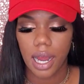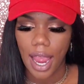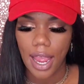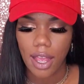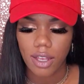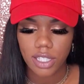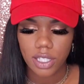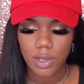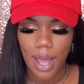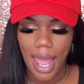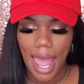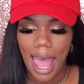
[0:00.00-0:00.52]
I
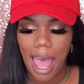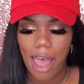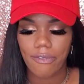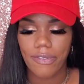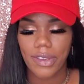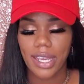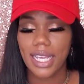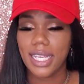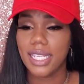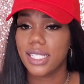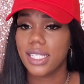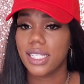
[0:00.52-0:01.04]
also have
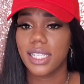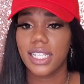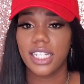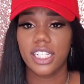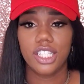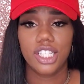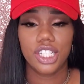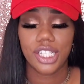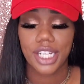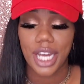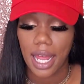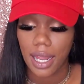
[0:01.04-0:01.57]
easily
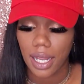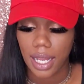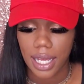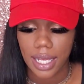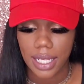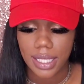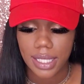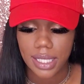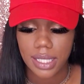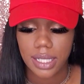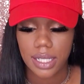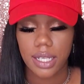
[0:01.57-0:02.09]

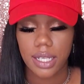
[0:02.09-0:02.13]
jealous,